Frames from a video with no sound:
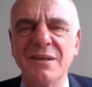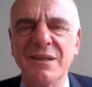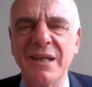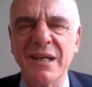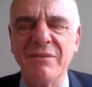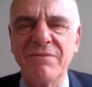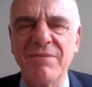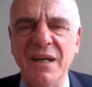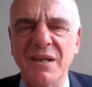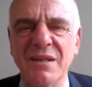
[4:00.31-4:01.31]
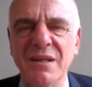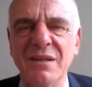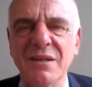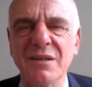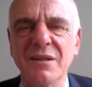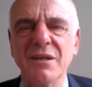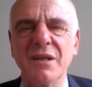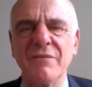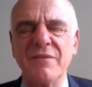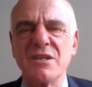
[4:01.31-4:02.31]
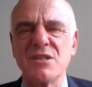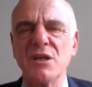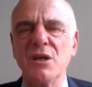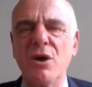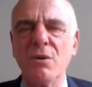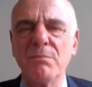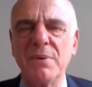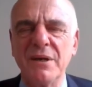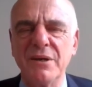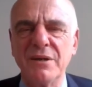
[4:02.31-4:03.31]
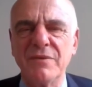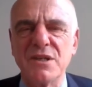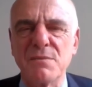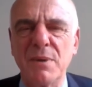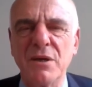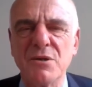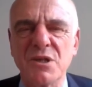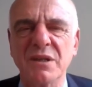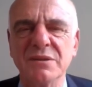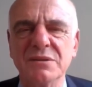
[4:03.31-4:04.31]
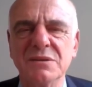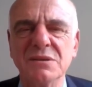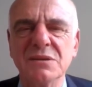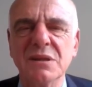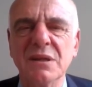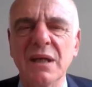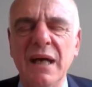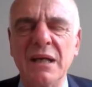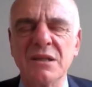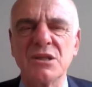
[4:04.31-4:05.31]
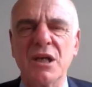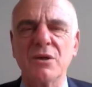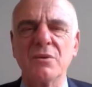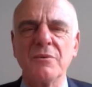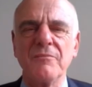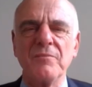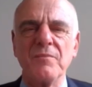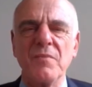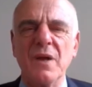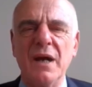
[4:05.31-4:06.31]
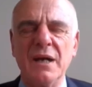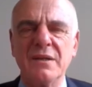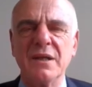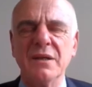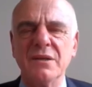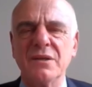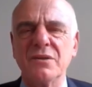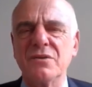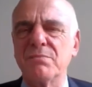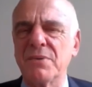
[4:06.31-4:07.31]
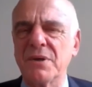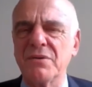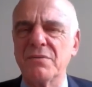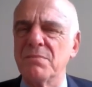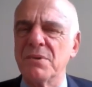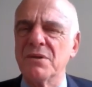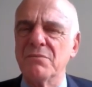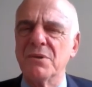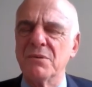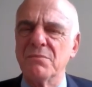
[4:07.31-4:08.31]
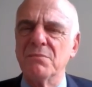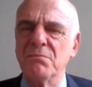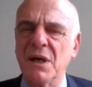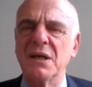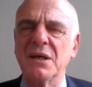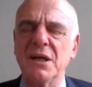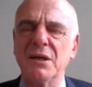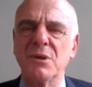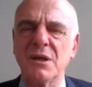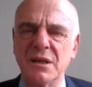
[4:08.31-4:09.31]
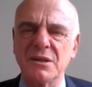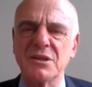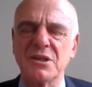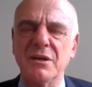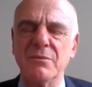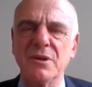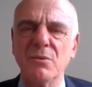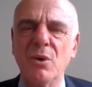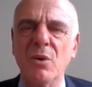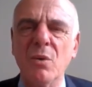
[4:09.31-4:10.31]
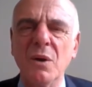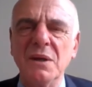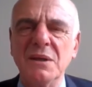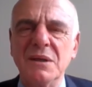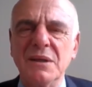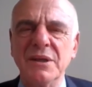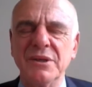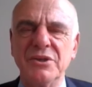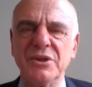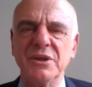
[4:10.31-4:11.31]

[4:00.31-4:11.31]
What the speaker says: to get infected if there's a long period of exposure. And so I think that both Mike and I would like to share with you all that